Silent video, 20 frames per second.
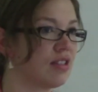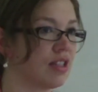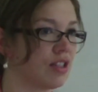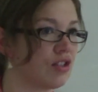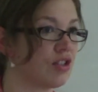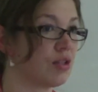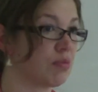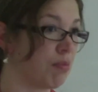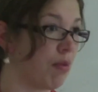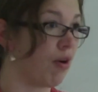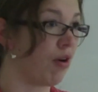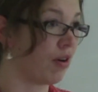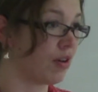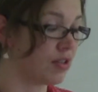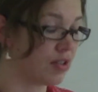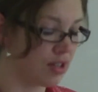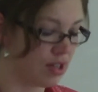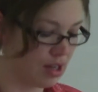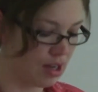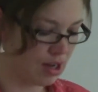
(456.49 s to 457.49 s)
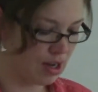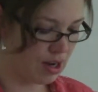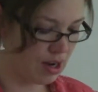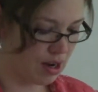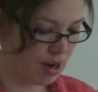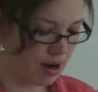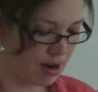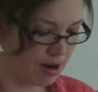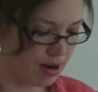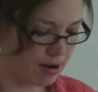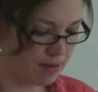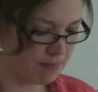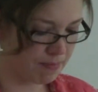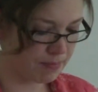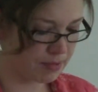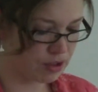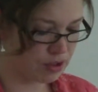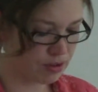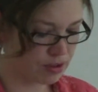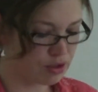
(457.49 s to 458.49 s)
such as bars,
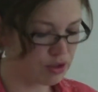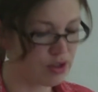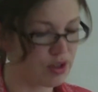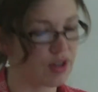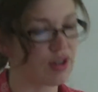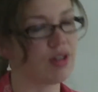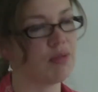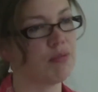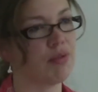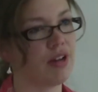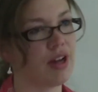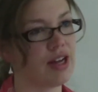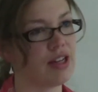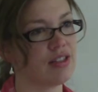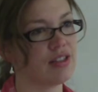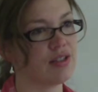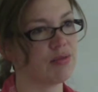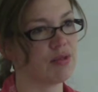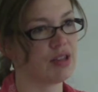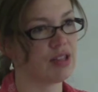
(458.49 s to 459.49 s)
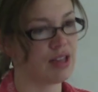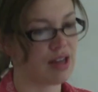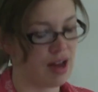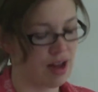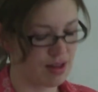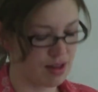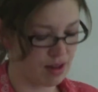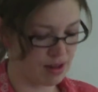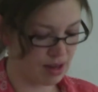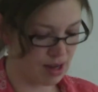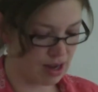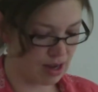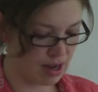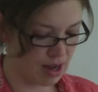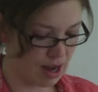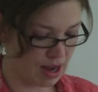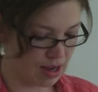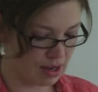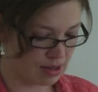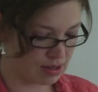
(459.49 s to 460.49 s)
to ensure compliance with the
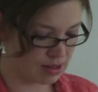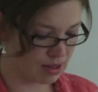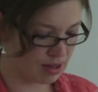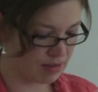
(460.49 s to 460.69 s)
LLA and